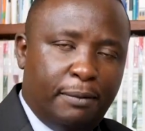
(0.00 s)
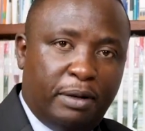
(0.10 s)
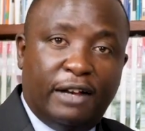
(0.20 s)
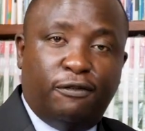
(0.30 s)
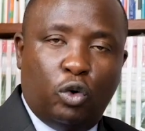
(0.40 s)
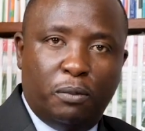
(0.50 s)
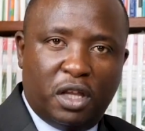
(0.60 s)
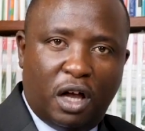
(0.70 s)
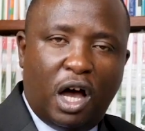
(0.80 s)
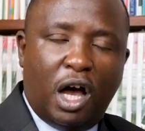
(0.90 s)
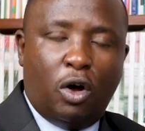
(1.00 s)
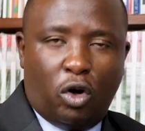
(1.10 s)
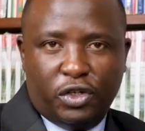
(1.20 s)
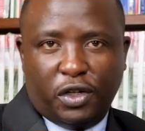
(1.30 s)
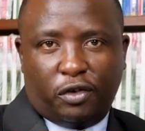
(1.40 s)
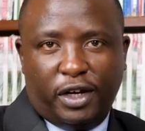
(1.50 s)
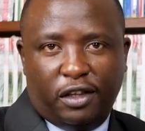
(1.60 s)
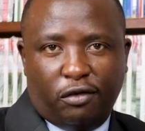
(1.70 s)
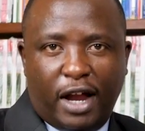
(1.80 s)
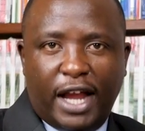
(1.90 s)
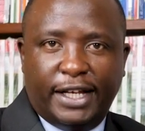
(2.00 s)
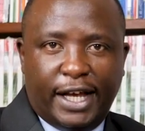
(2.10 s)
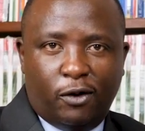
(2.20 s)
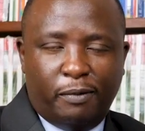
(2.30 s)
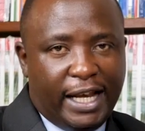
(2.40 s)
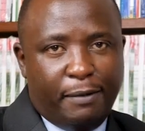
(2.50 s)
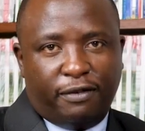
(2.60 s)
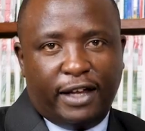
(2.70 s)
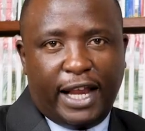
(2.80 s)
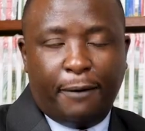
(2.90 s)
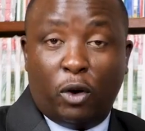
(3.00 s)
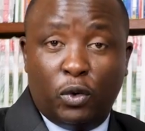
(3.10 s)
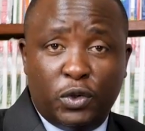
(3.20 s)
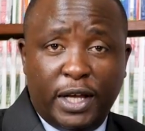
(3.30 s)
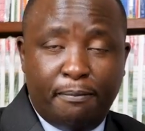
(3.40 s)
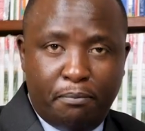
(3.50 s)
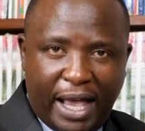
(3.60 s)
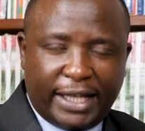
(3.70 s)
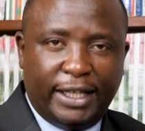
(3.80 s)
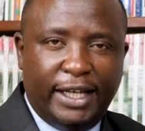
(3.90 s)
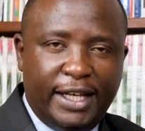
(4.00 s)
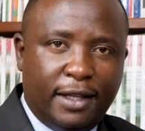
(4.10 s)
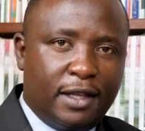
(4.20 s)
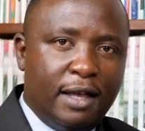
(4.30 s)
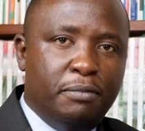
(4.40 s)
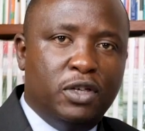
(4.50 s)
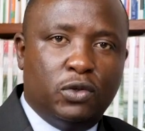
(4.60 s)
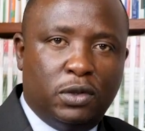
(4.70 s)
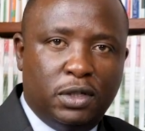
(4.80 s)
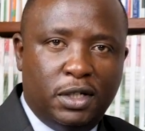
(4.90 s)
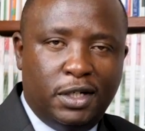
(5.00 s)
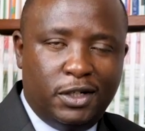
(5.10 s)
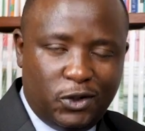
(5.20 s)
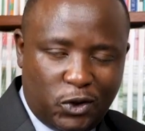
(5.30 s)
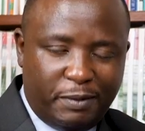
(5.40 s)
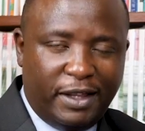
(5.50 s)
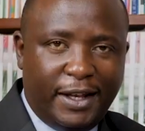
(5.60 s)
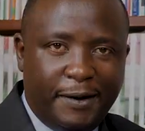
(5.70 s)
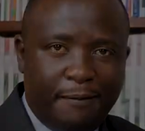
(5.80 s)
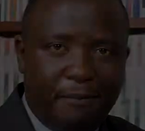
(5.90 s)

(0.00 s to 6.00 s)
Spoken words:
platforms are on your screens right now. My name is Farai Makutuya. I'm back again next time. Be sure to join me then.